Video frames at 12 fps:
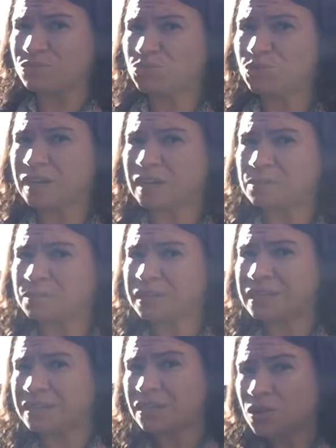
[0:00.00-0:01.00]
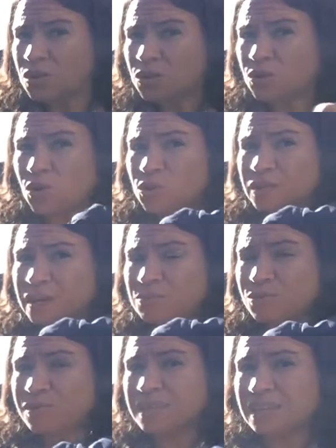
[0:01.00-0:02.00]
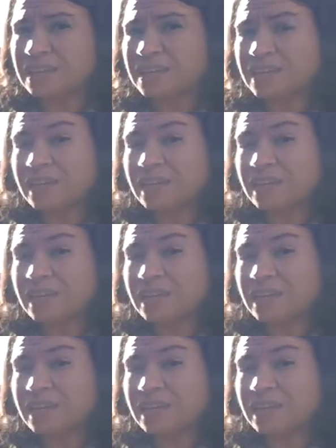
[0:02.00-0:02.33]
cool air in place, cold air moves in,